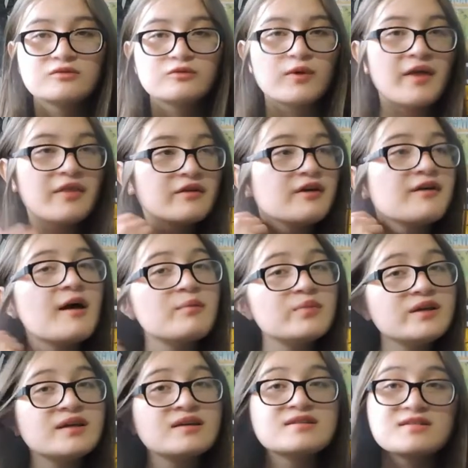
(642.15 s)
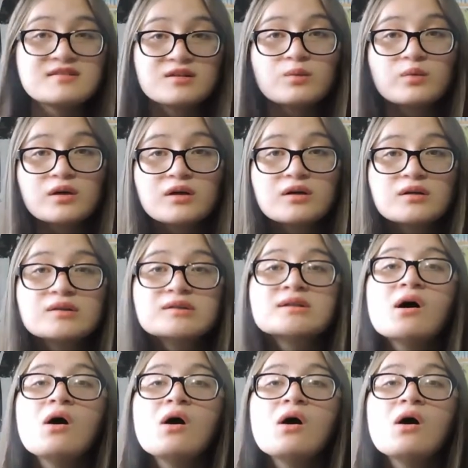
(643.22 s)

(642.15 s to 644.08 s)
whether that be in Disney World